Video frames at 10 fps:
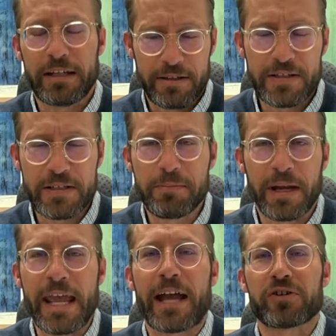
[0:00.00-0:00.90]
to see
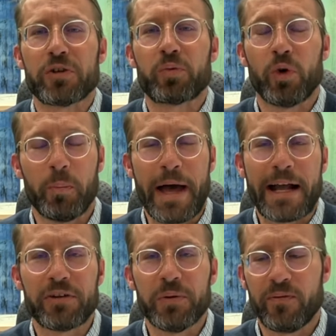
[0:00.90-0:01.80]
money actually roll
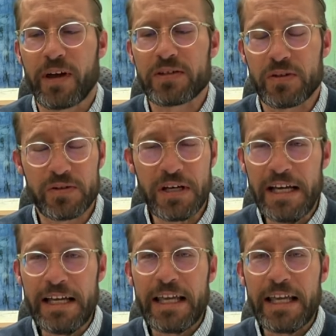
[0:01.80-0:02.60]
back to investors.